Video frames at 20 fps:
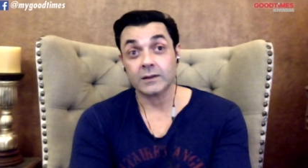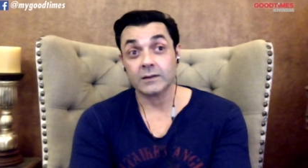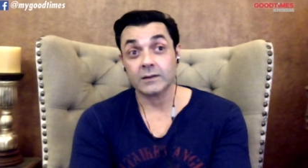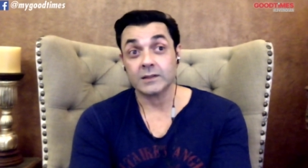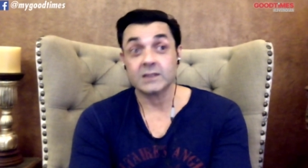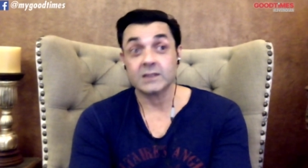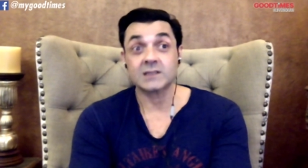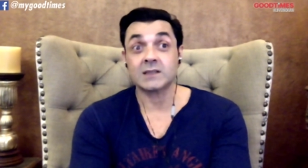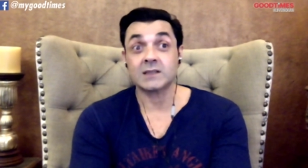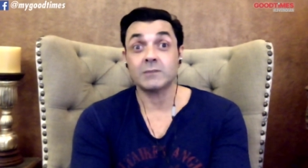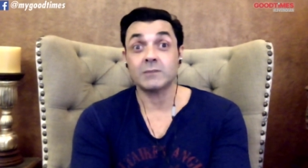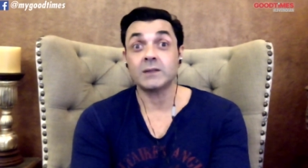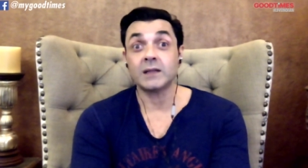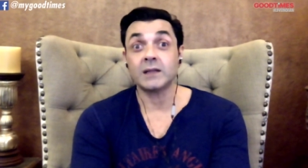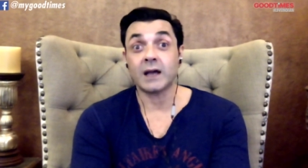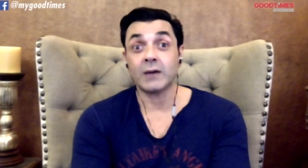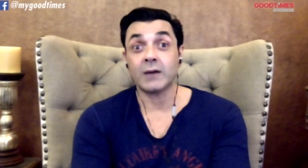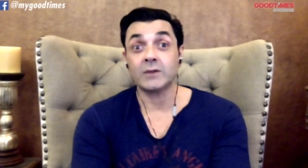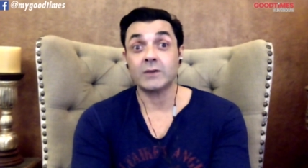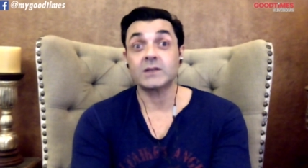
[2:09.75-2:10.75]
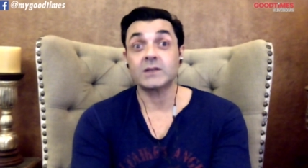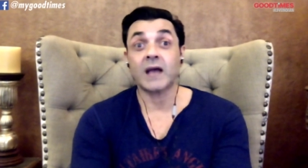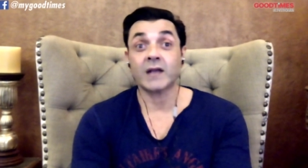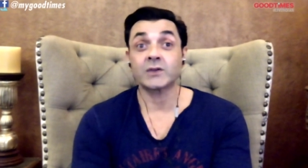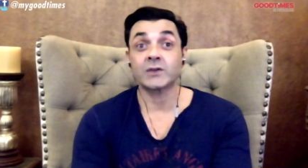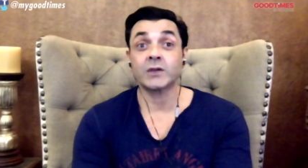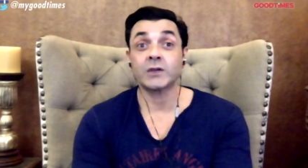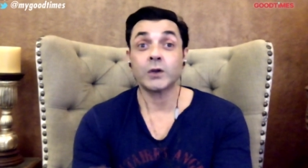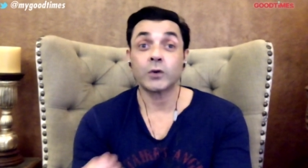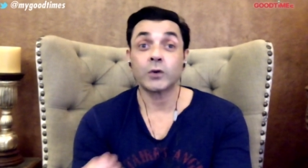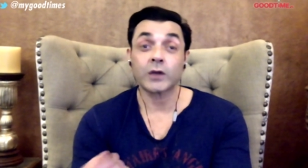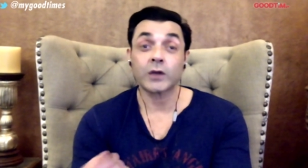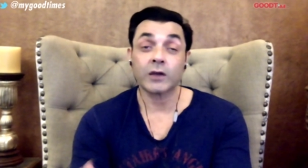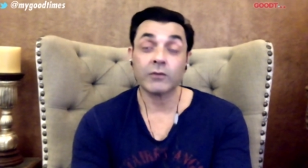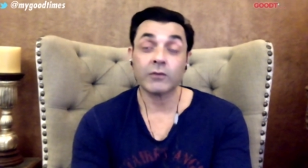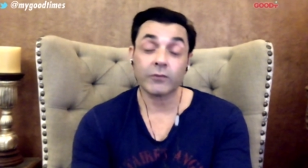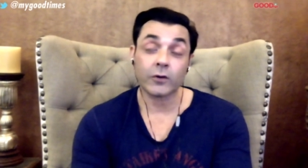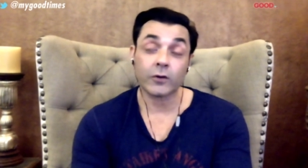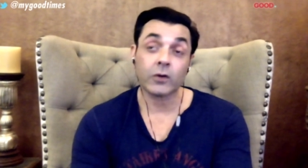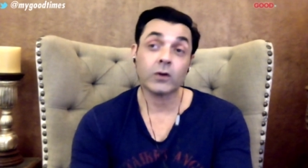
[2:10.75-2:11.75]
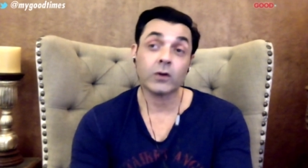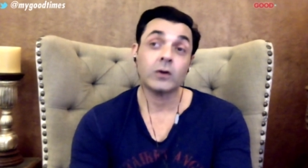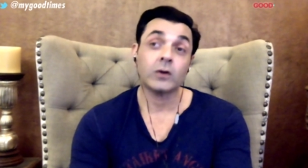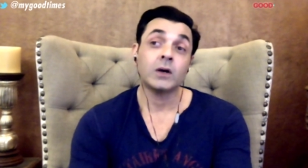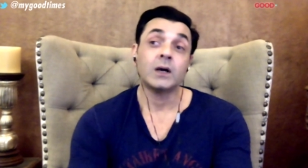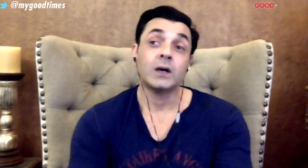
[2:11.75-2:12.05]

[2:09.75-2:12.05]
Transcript: this is something I was actually looking for